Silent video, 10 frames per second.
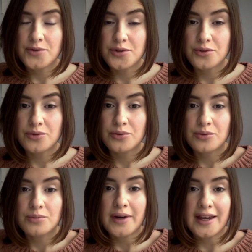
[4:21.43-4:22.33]

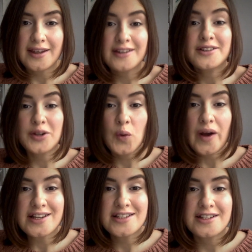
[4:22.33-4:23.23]
to my inner
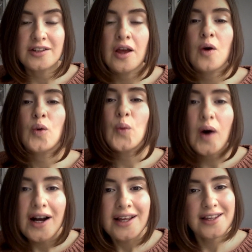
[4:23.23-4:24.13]
question,
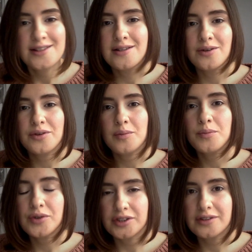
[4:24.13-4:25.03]
why it's so
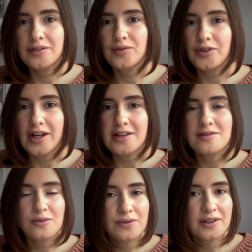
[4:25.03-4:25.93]
important for us
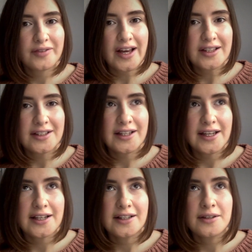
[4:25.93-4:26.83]
to feel
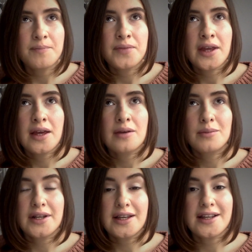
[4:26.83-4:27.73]
validated,
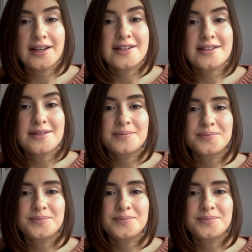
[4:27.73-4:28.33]
but it is.